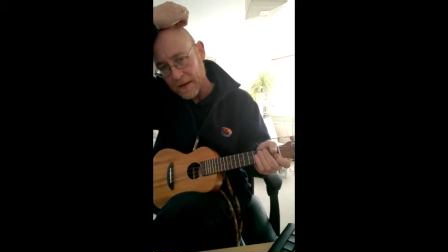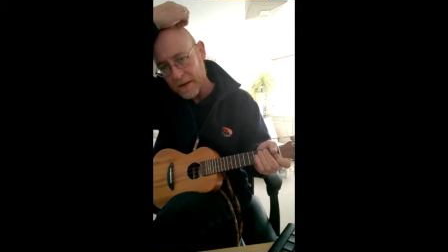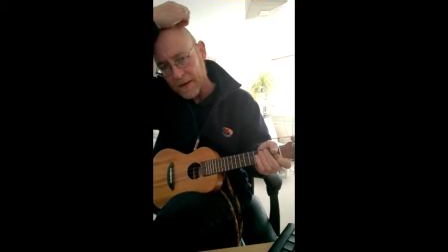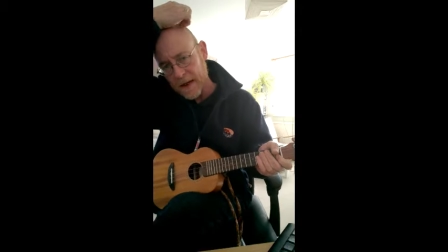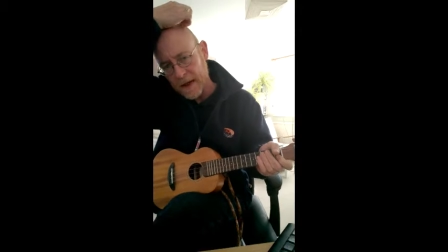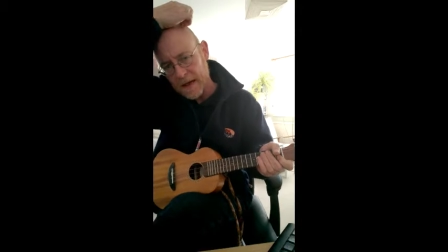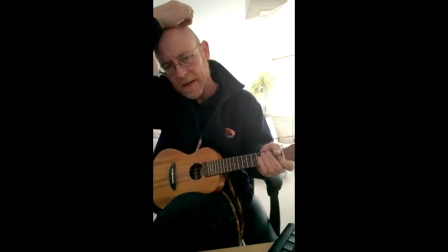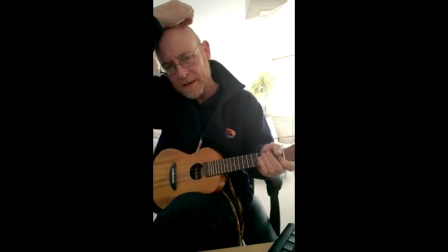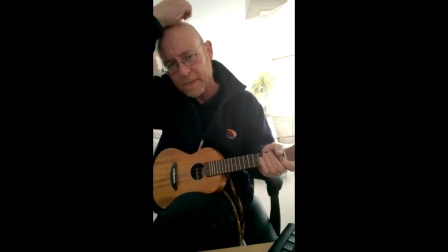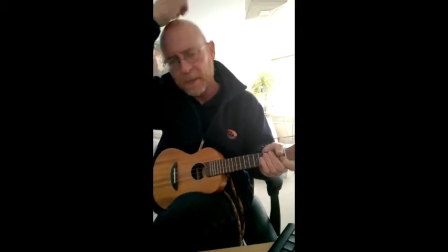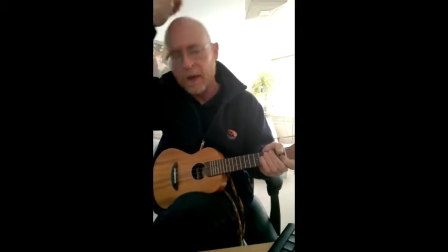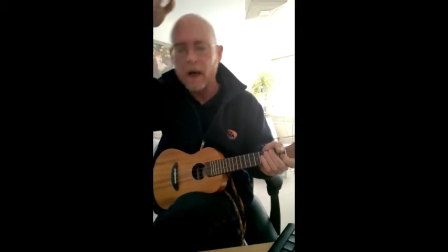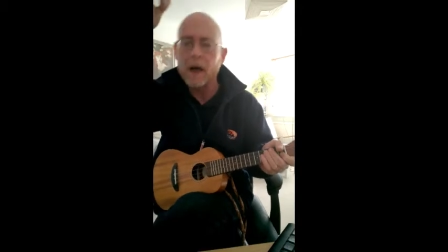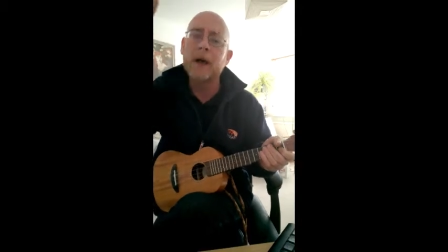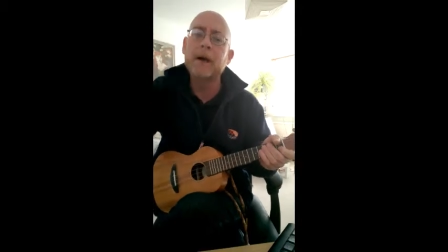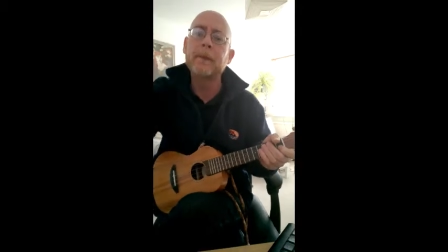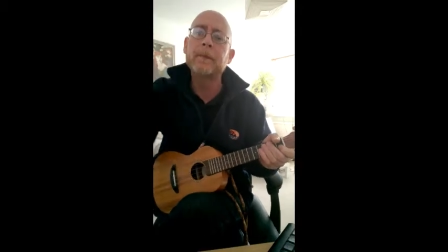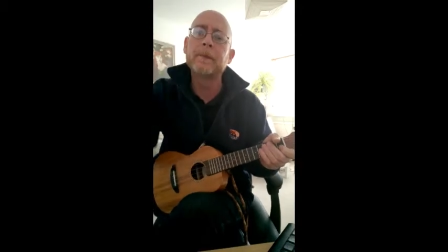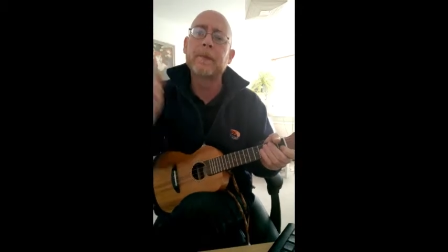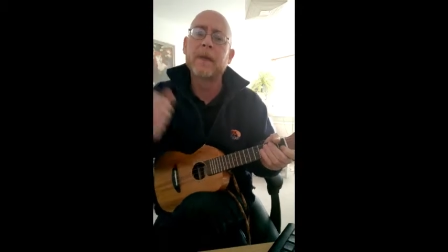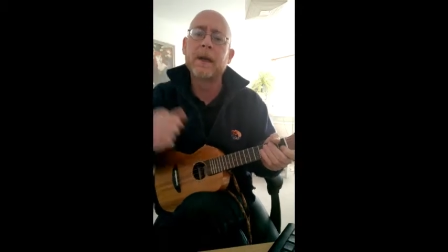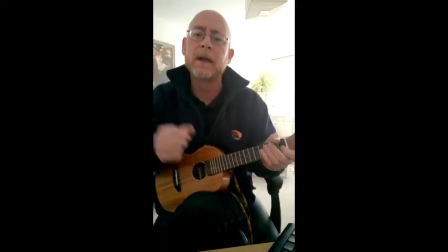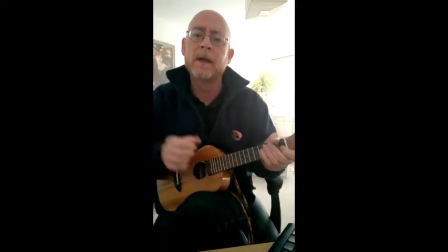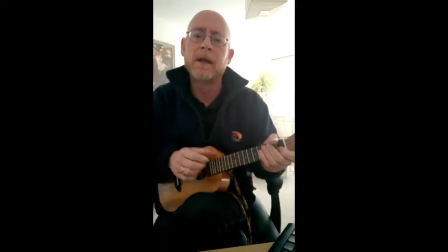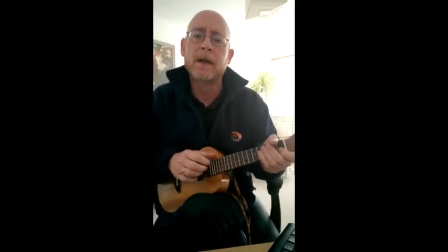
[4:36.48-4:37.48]
next part,
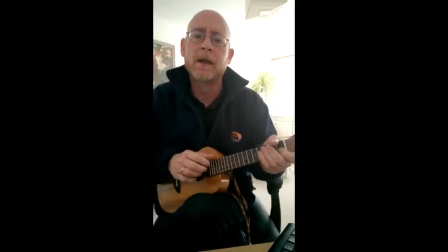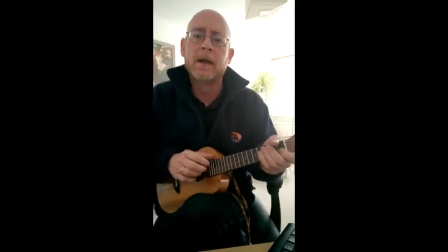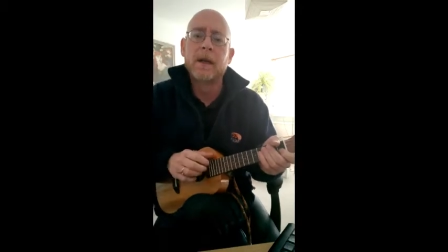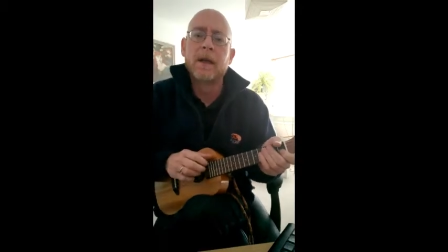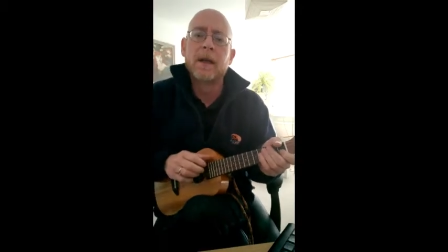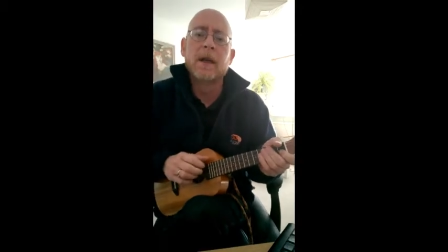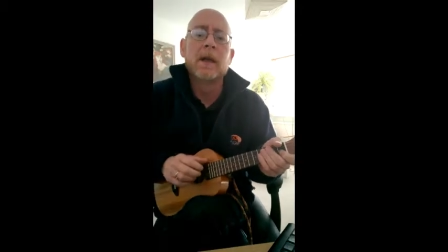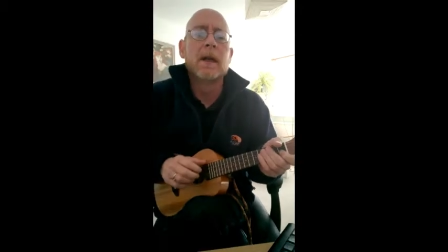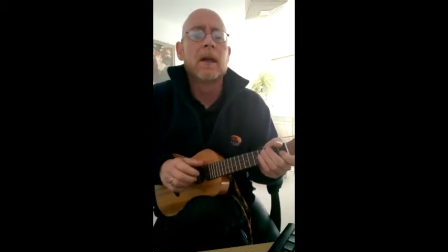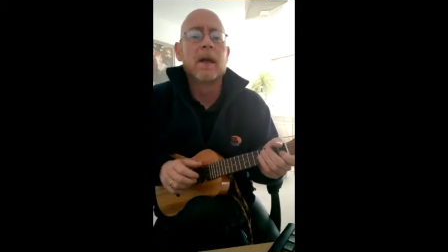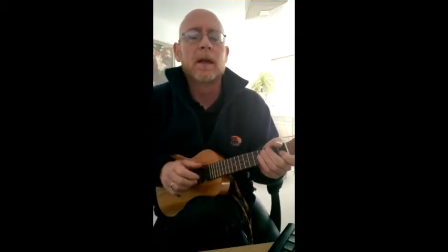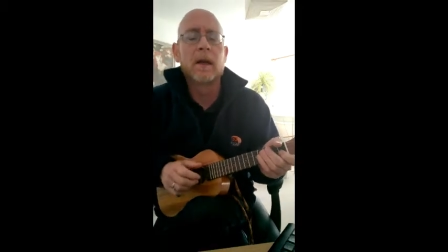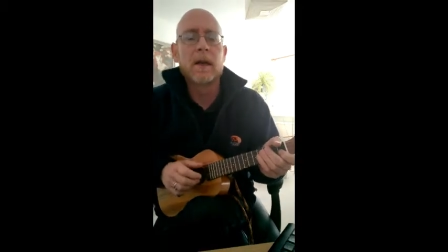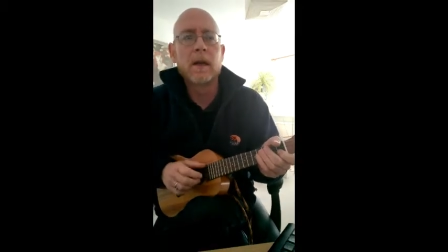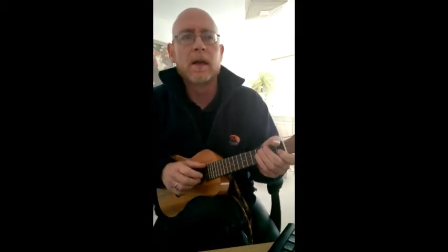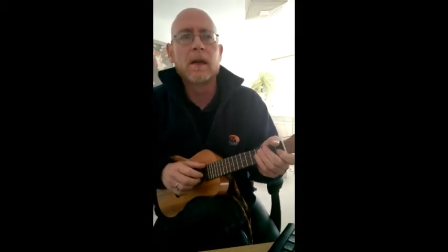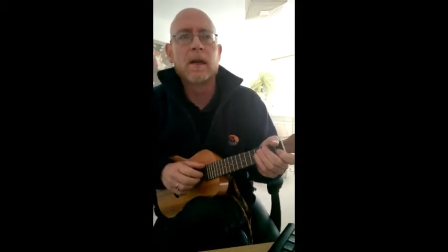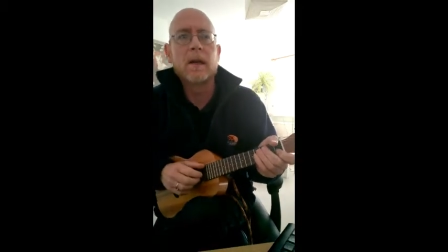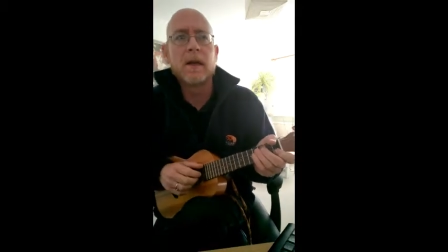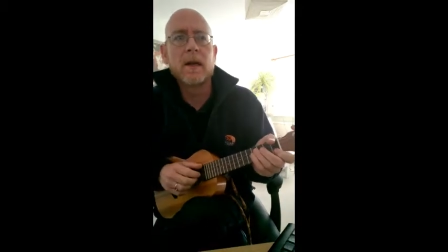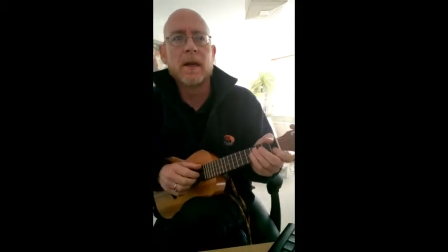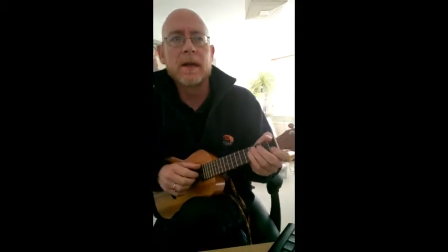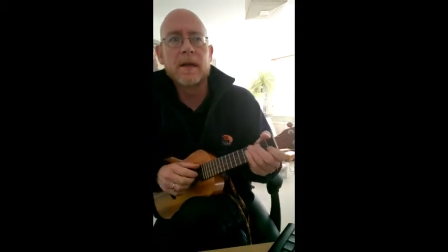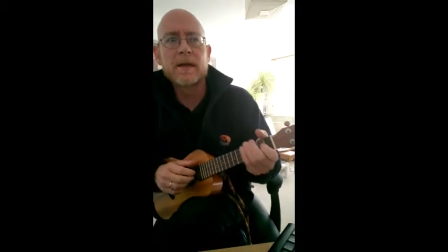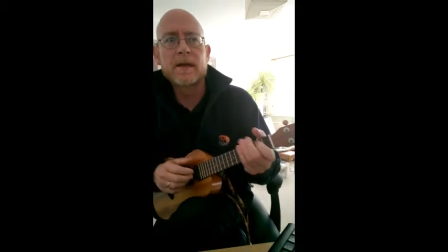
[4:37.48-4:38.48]

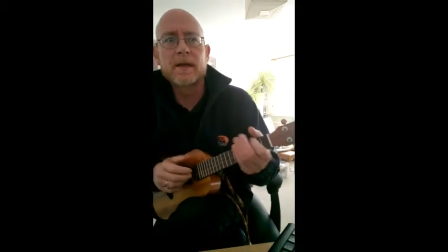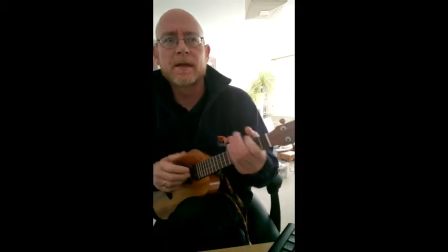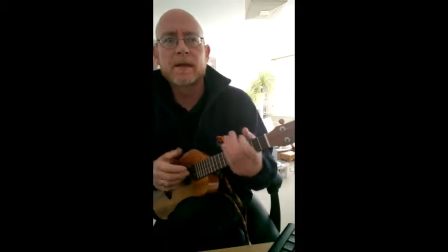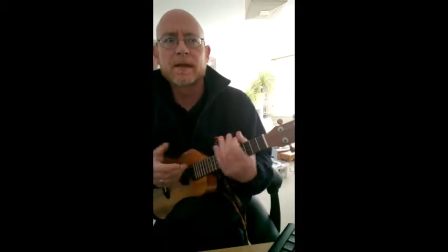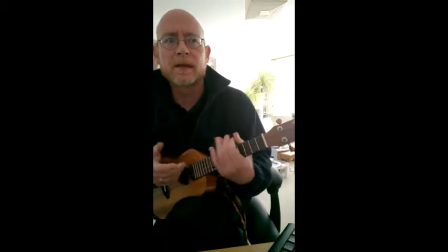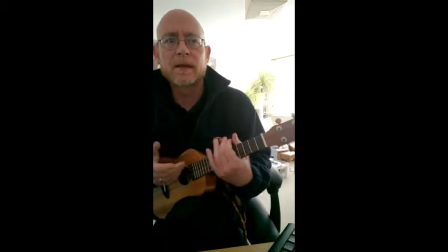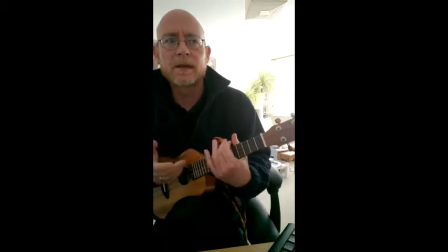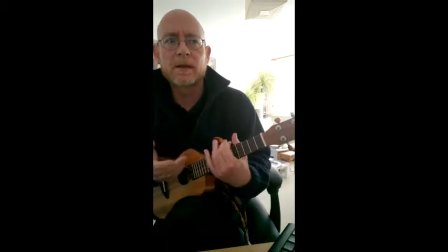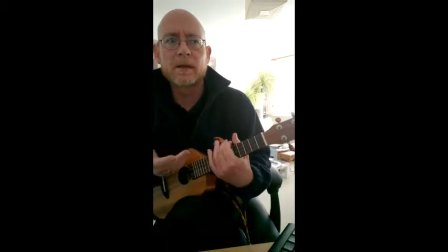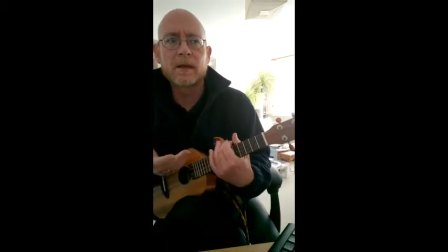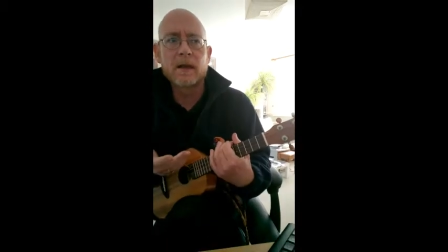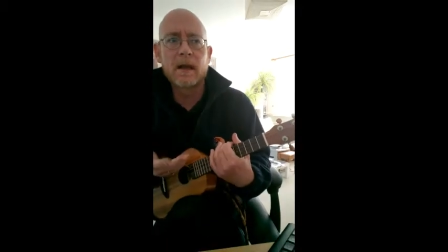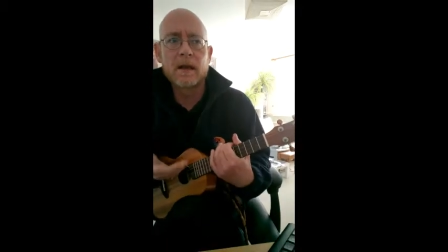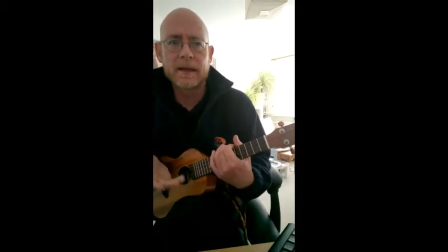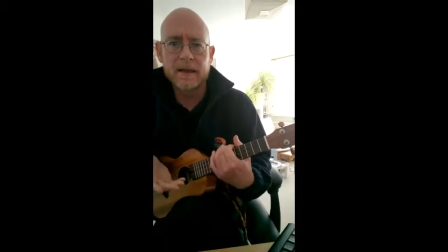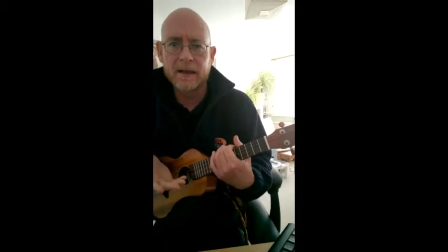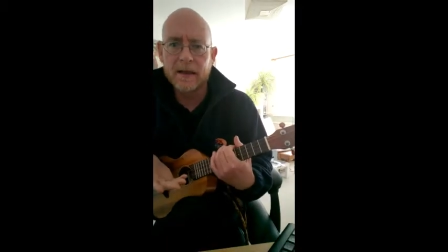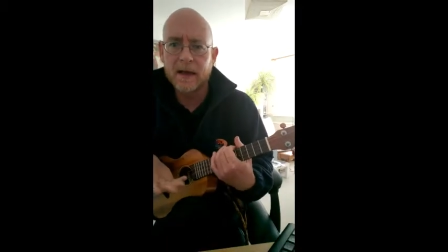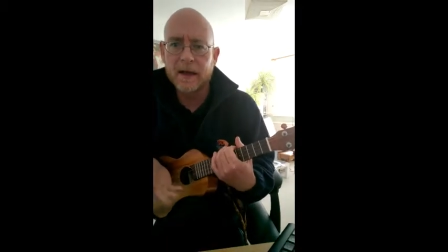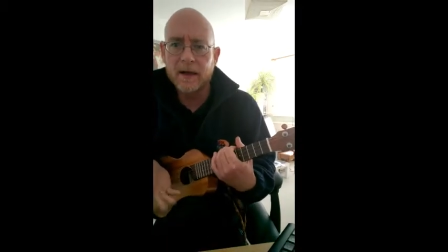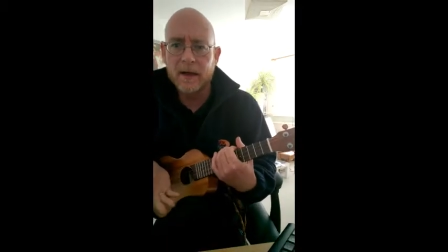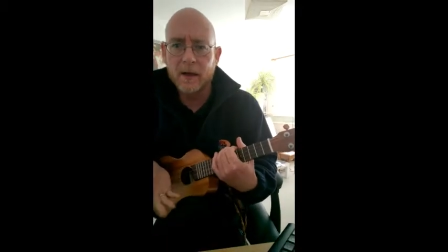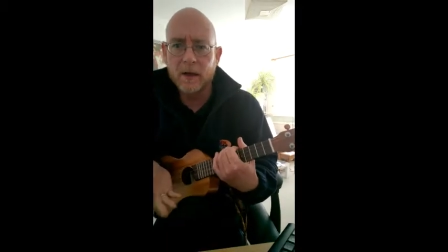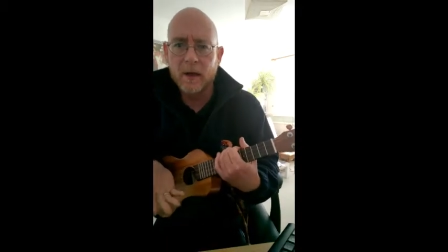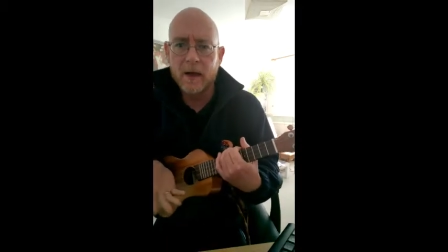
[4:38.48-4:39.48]
it's like
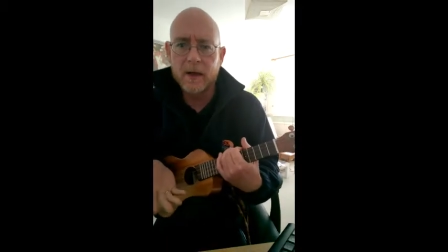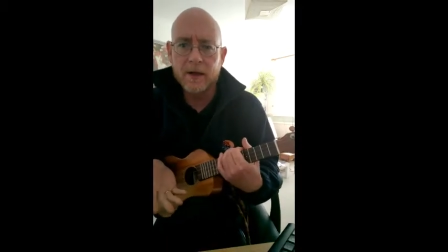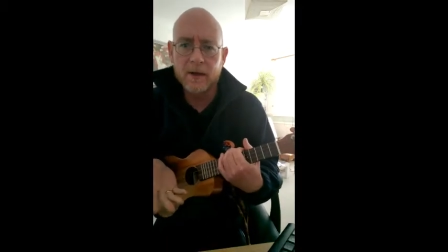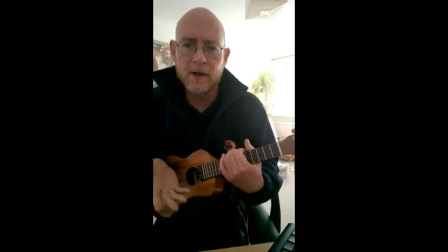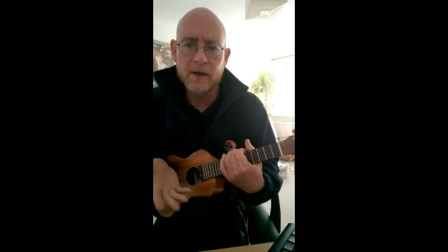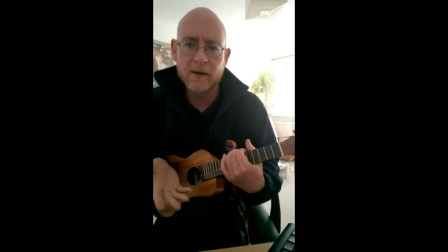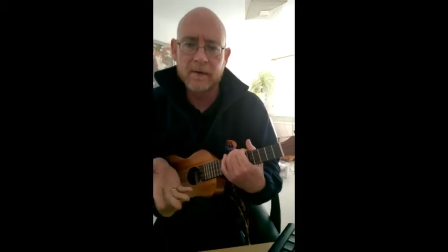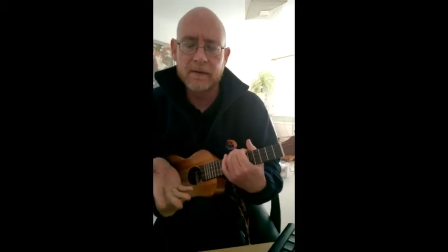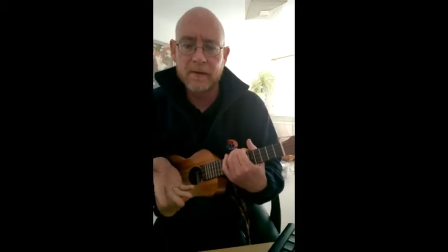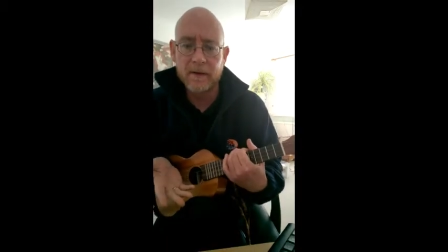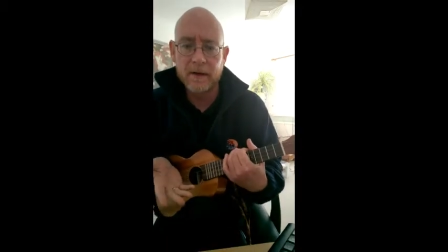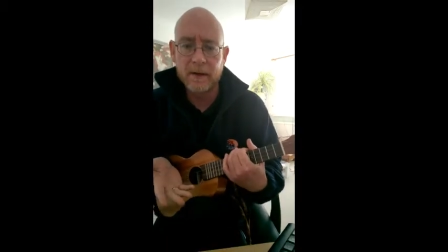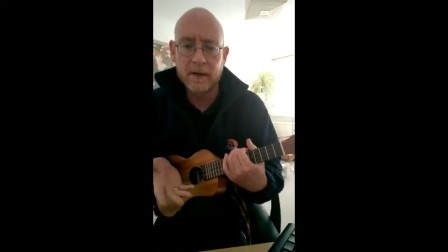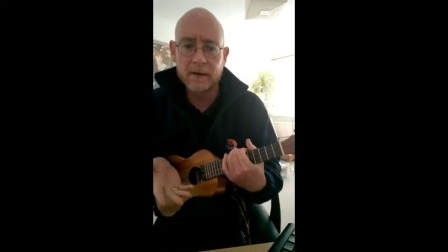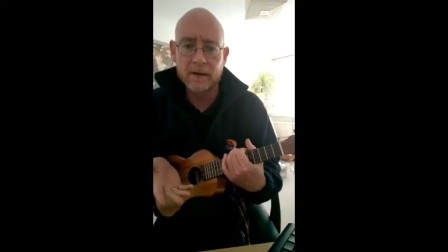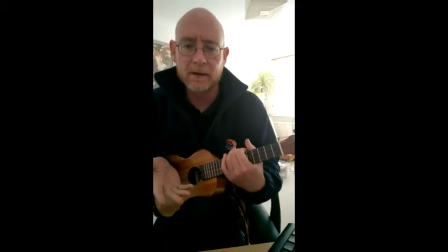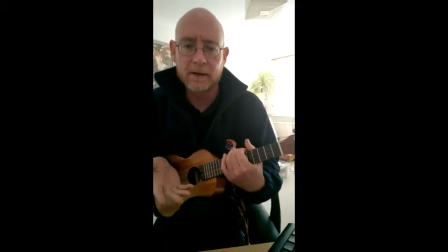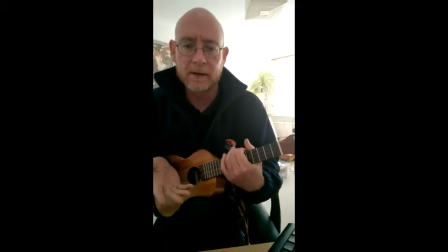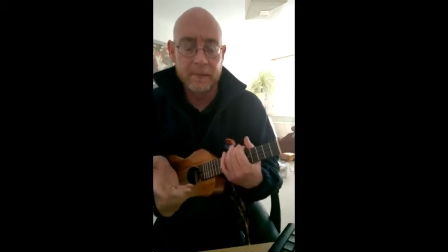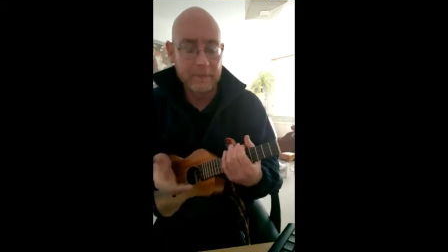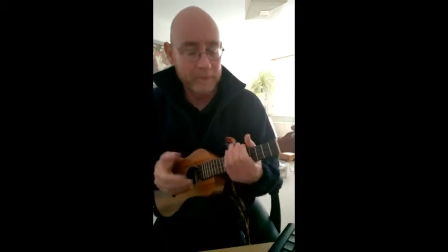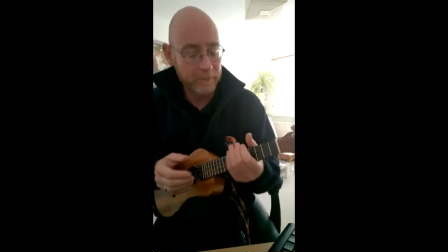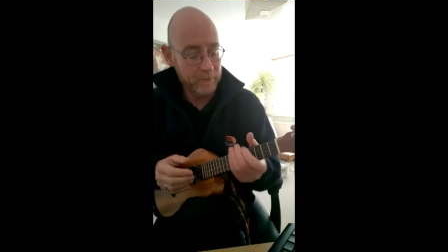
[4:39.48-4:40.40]
gate crashing a field.